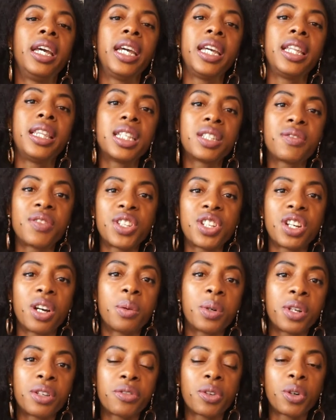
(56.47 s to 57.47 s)
In this video I
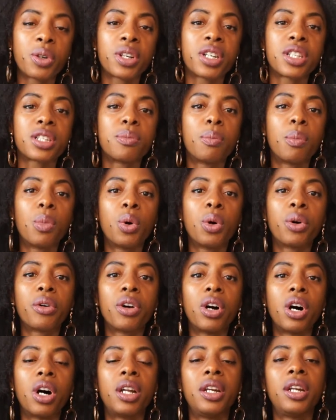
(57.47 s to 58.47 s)
want to focus
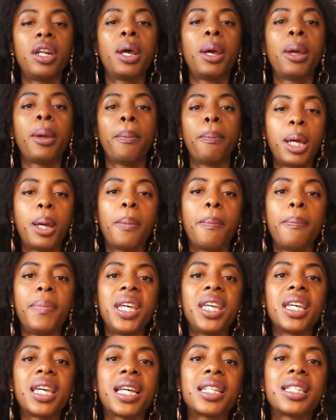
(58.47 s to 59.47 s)
more on
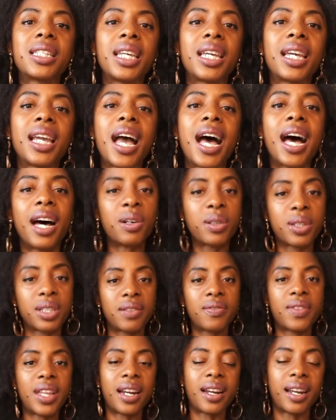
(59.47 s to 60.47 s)
me getting out
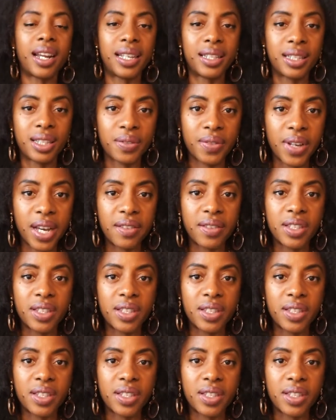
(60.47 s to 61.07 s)
of that 9-to-5